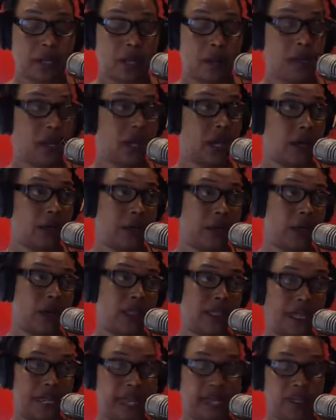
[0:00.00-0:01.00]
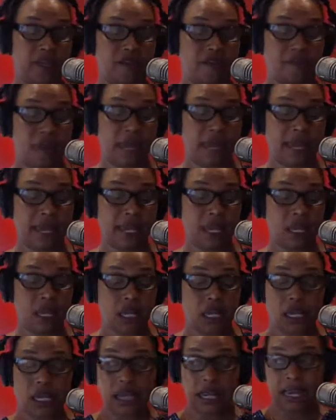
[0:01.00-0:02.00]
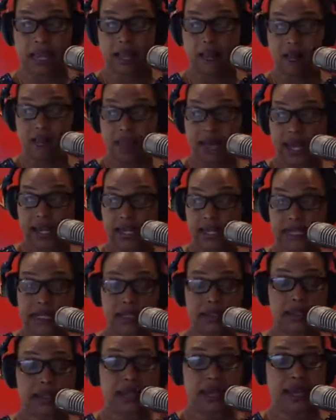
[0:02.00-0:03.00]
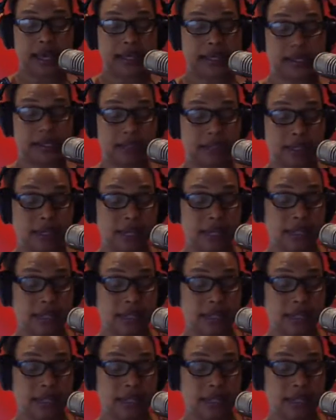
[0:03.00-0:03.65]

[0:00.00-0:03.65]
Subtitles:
coming up on the 8th of May, and that is at St.